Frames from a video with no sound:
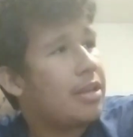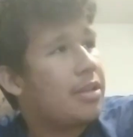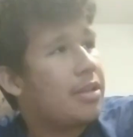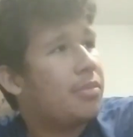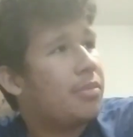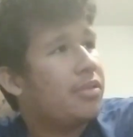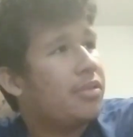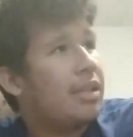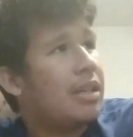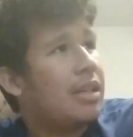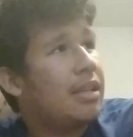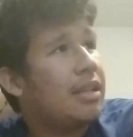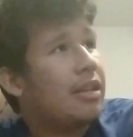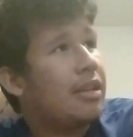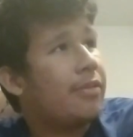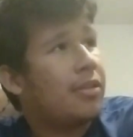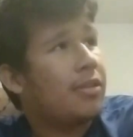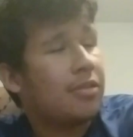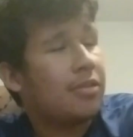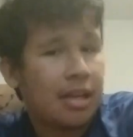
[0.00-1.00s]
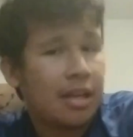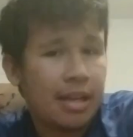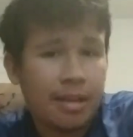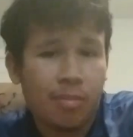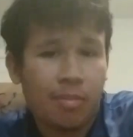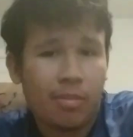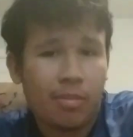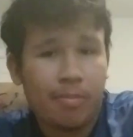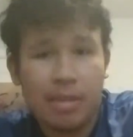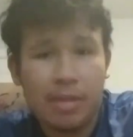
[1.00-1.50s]
maybe,
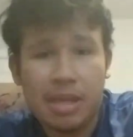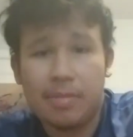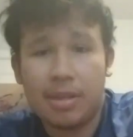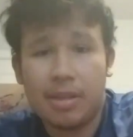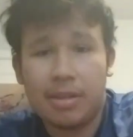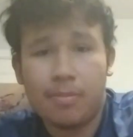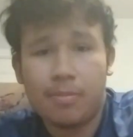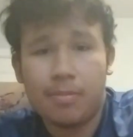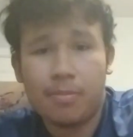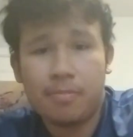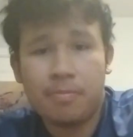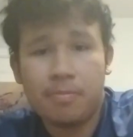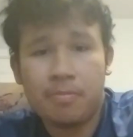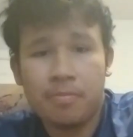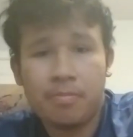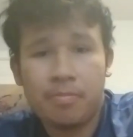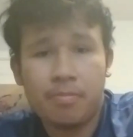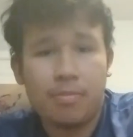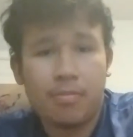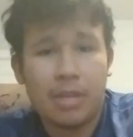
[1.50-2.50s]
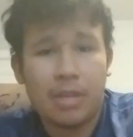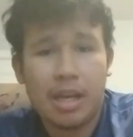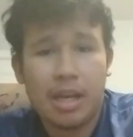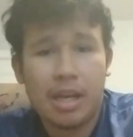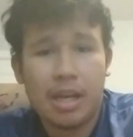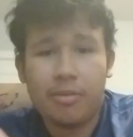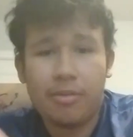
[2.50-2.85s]
behind Revenge of the Sith and Inception.